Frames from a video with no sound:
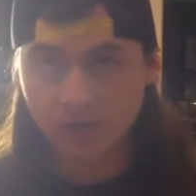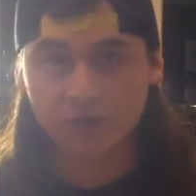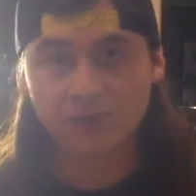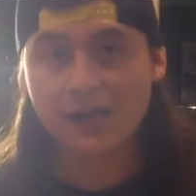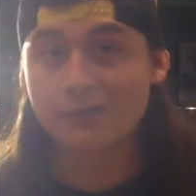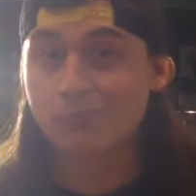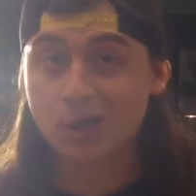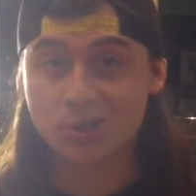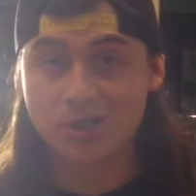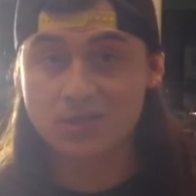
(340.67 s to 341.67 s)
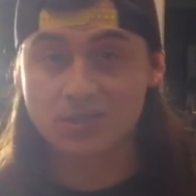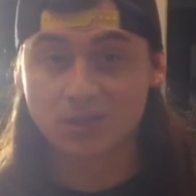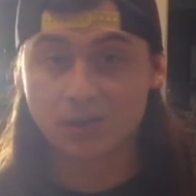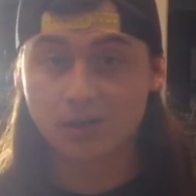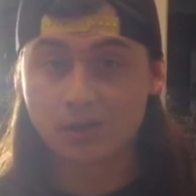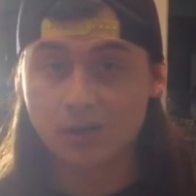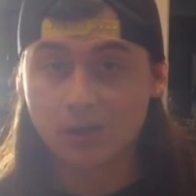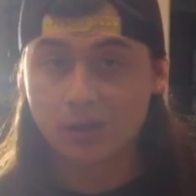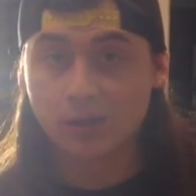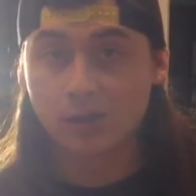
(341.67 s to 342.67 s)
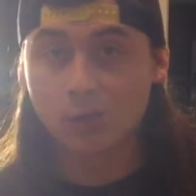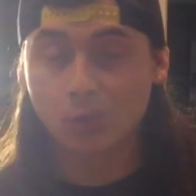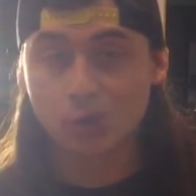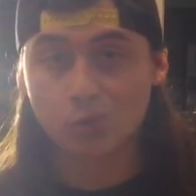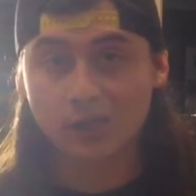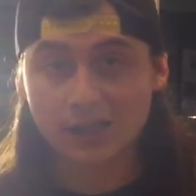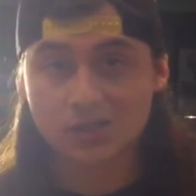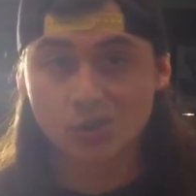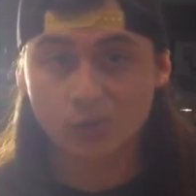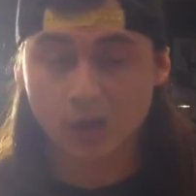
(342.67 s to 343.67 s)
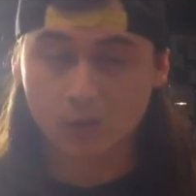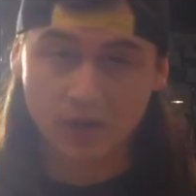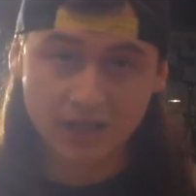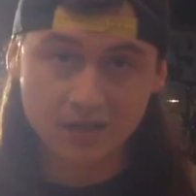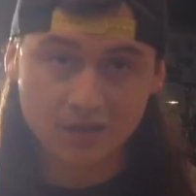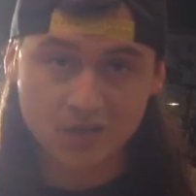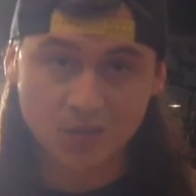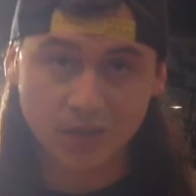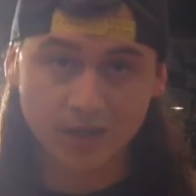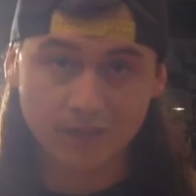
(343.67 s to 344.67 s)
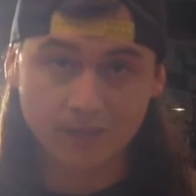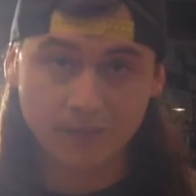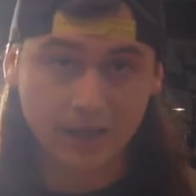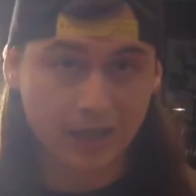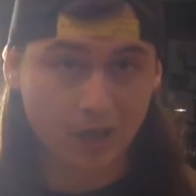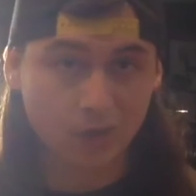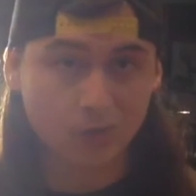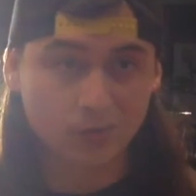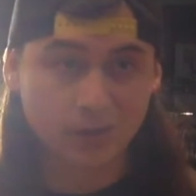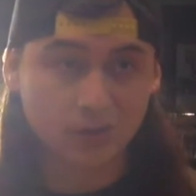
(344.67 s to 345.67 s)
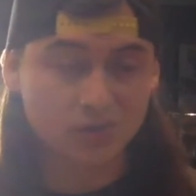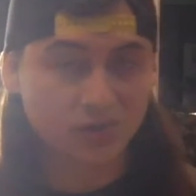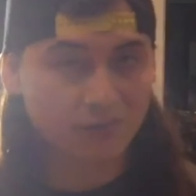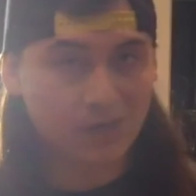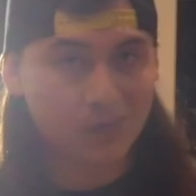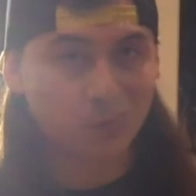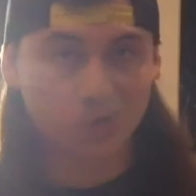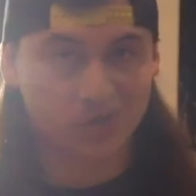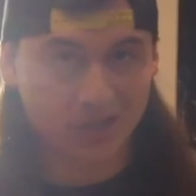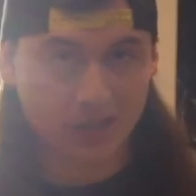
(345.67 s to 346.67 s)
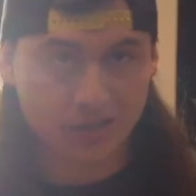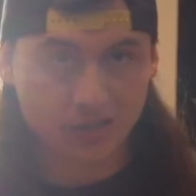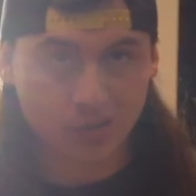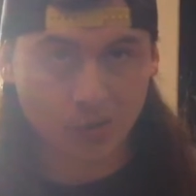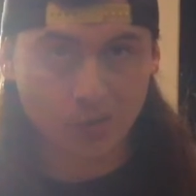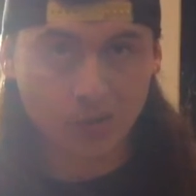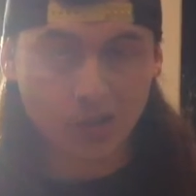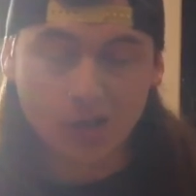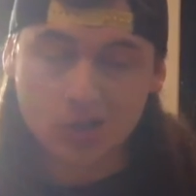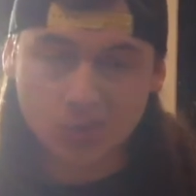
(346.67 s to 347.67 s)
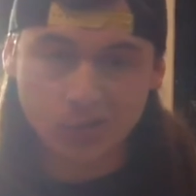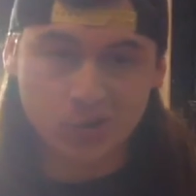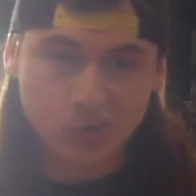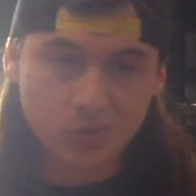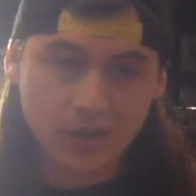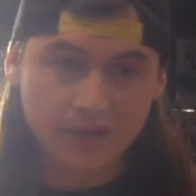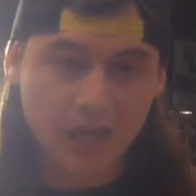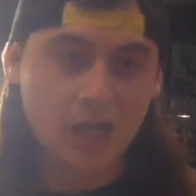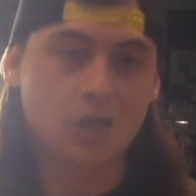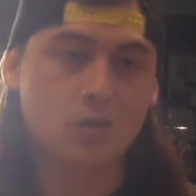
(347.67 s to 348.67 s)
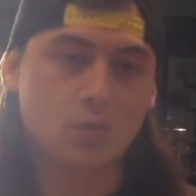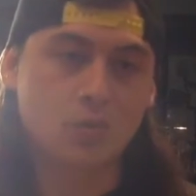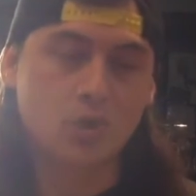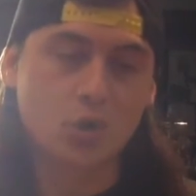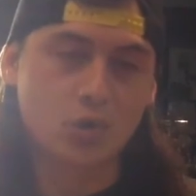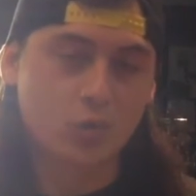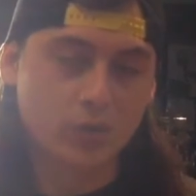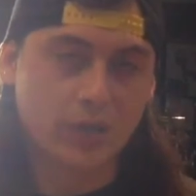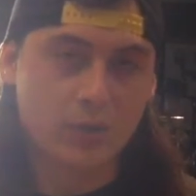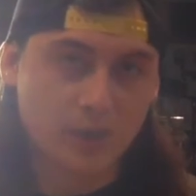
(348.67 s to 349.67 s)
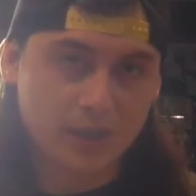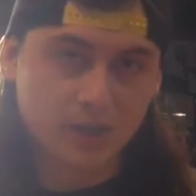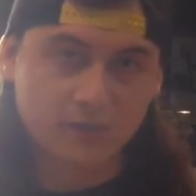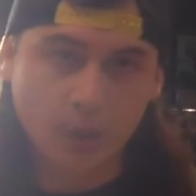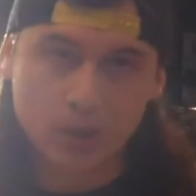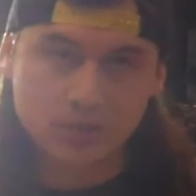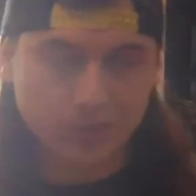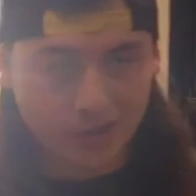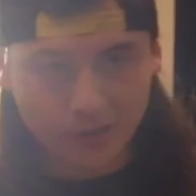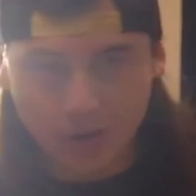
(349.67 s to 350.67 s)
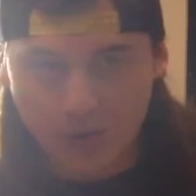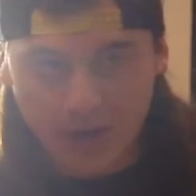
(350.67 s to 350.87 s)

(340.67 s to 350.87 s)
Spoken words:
you'll find it much easier that when you get to doing a regular split, it'll sort of make more sense, you know? So when you do get that, you know, you want that regular vert split, no